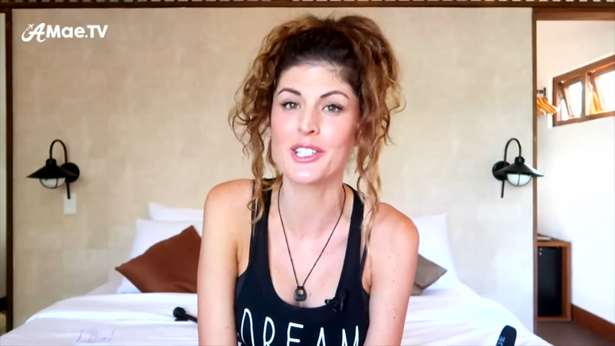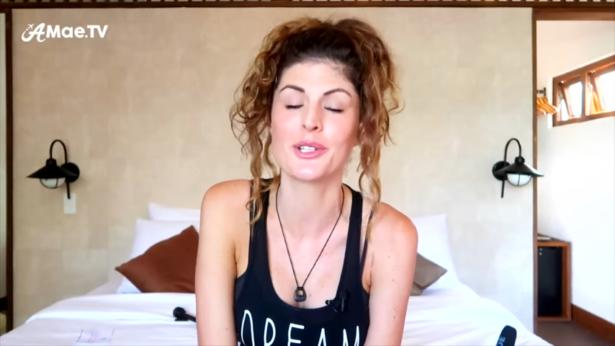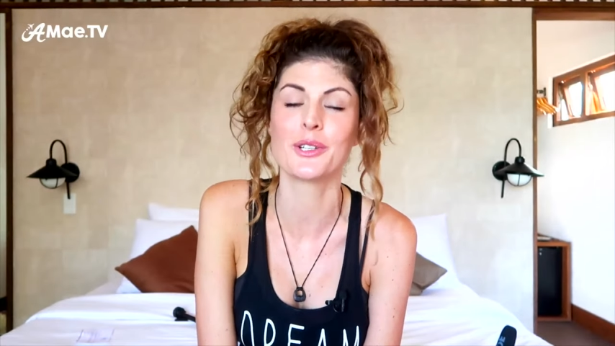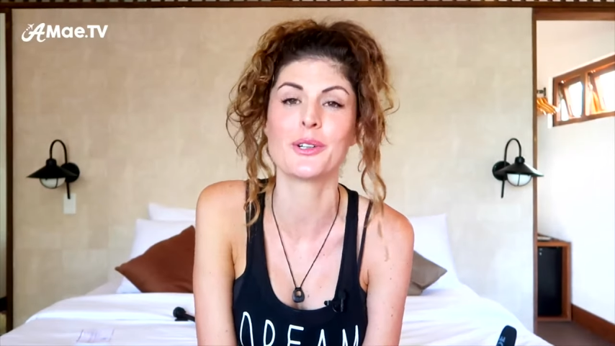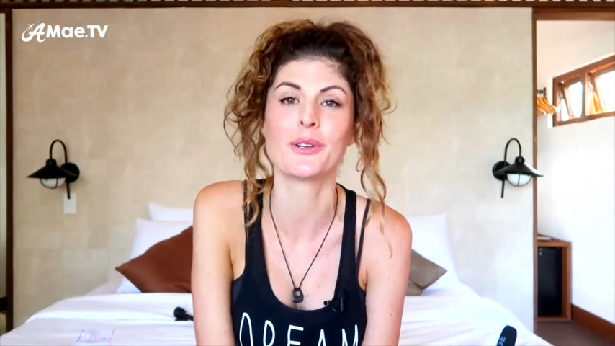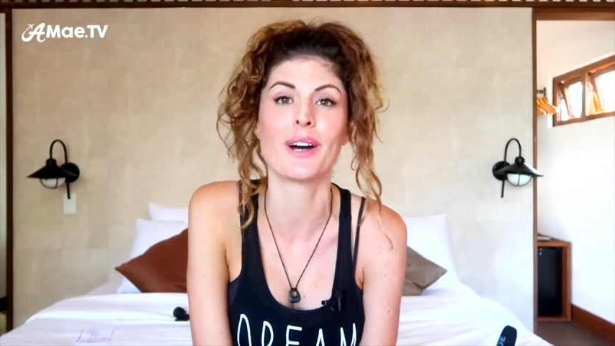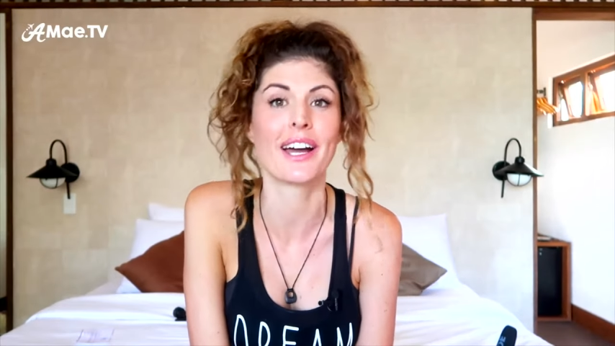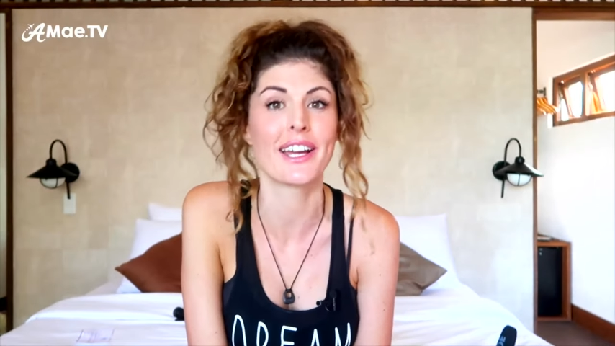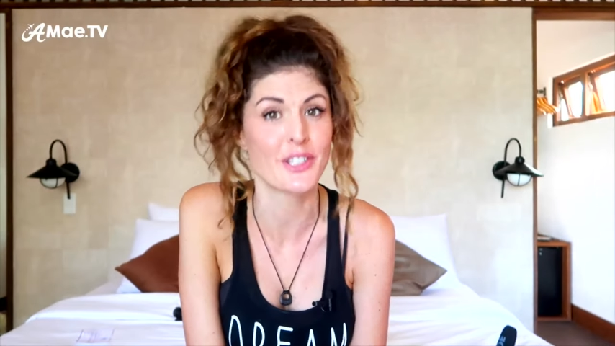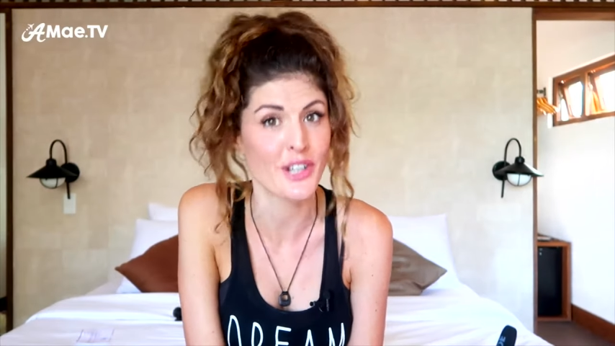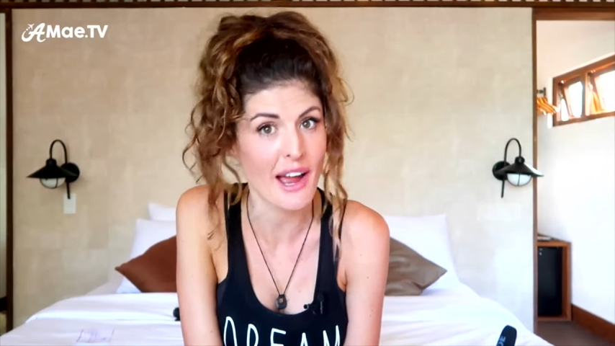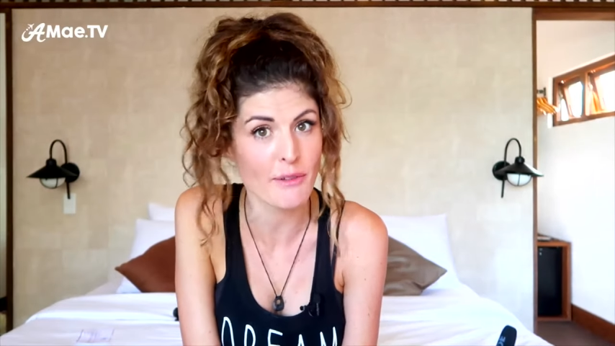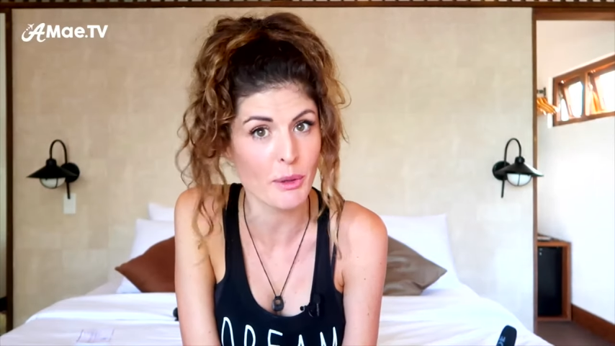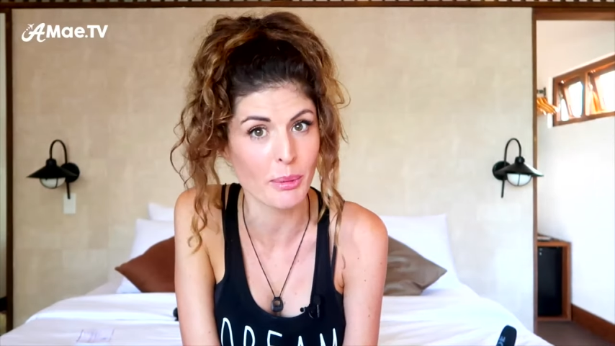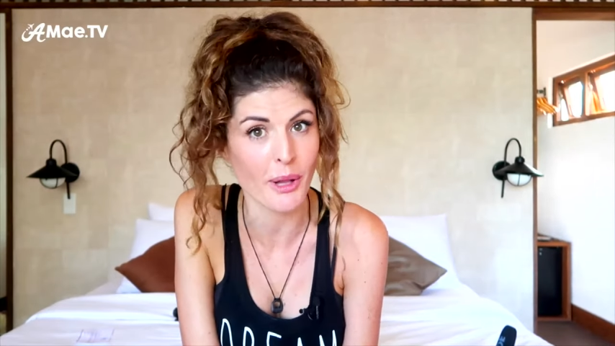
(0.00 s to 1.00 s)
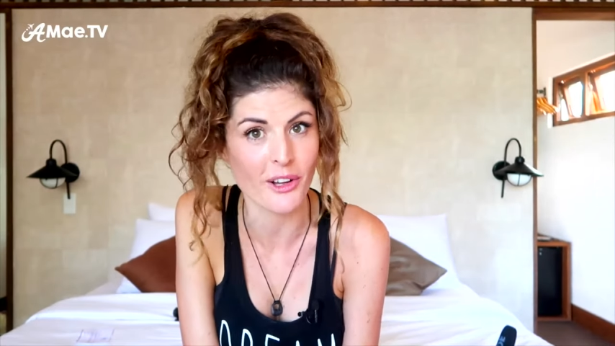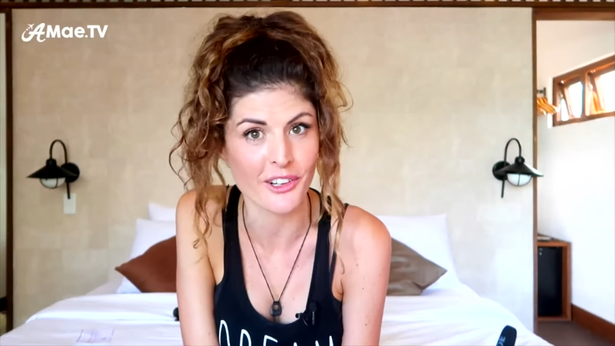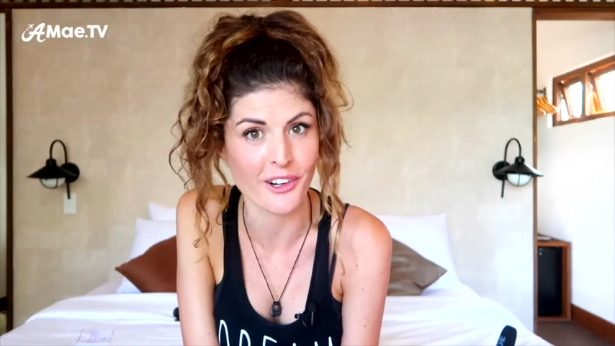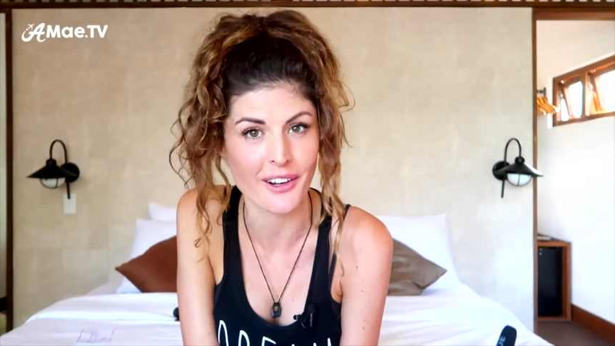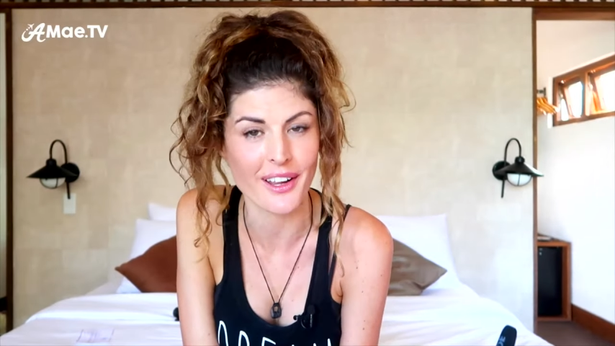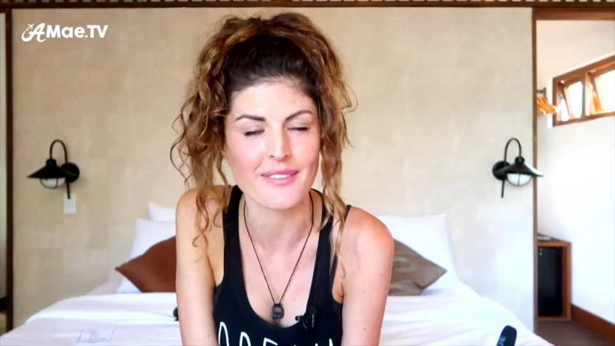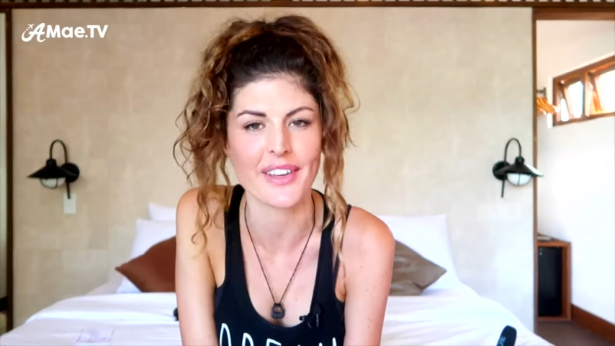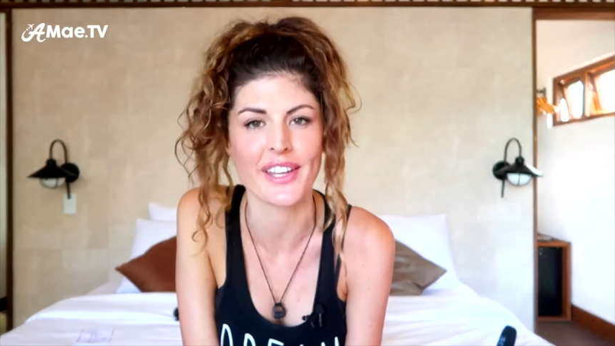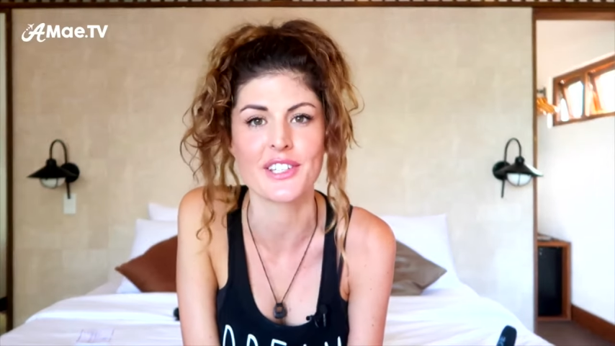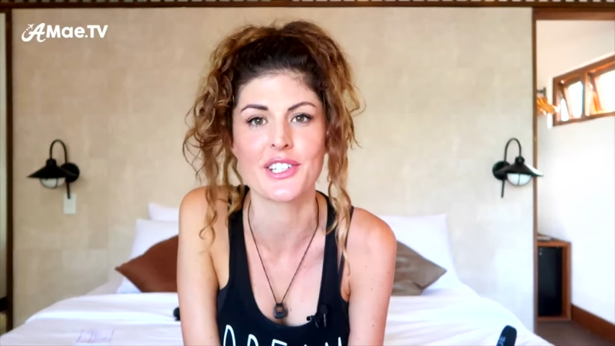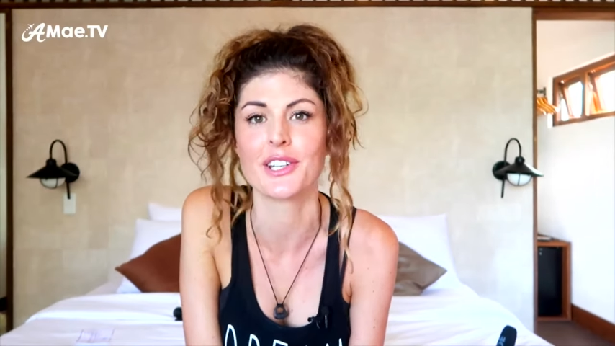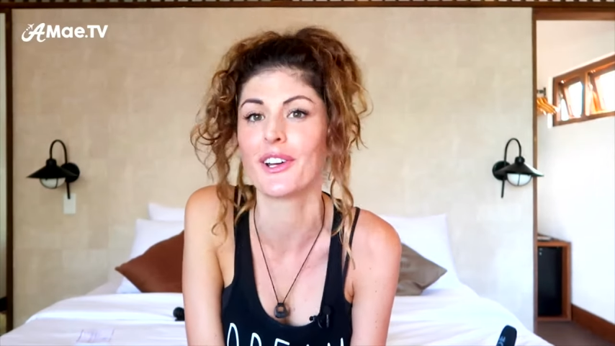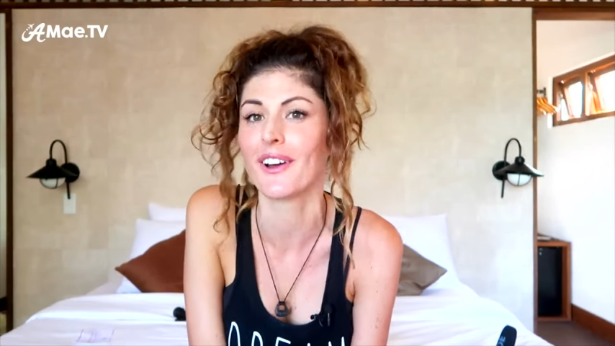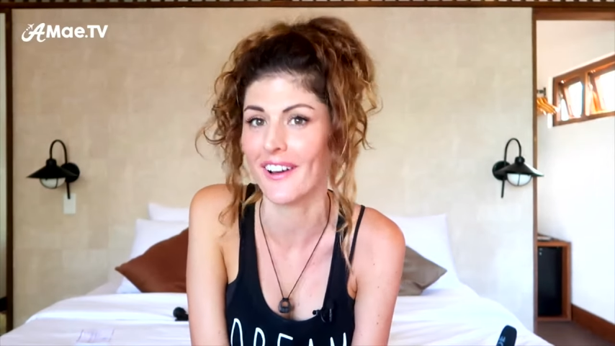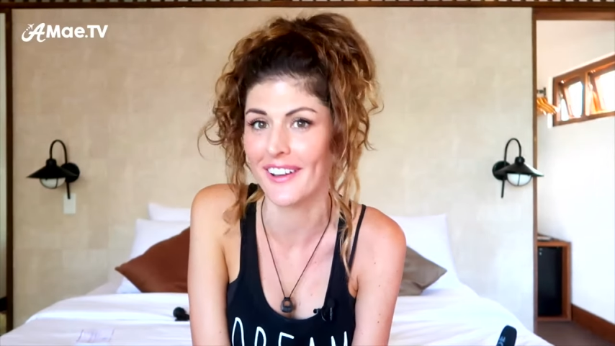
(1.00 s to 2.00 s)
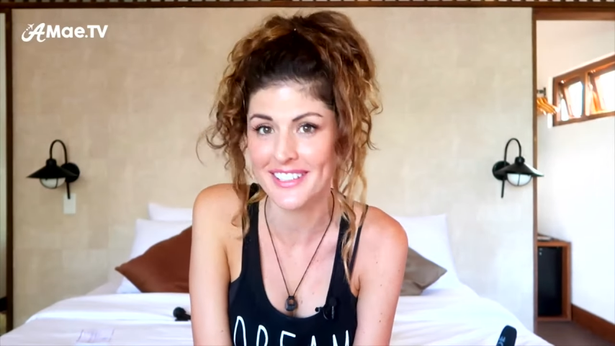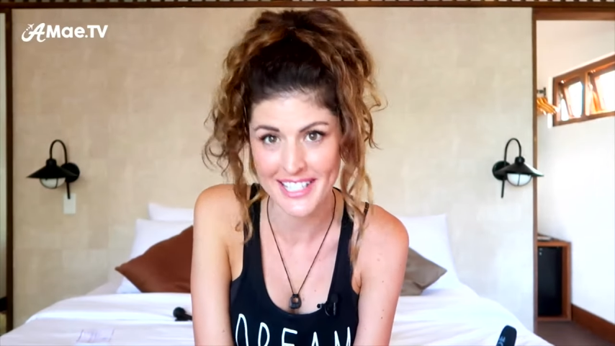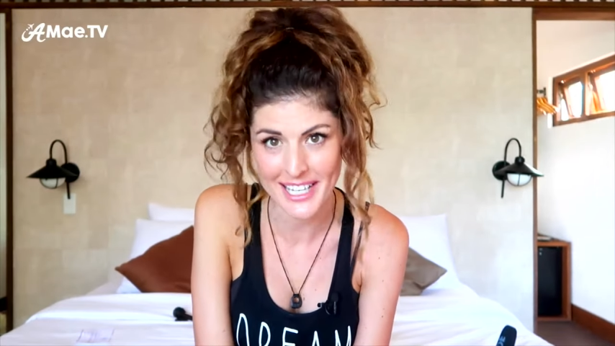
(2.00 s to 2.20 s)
to a travel blogger convention called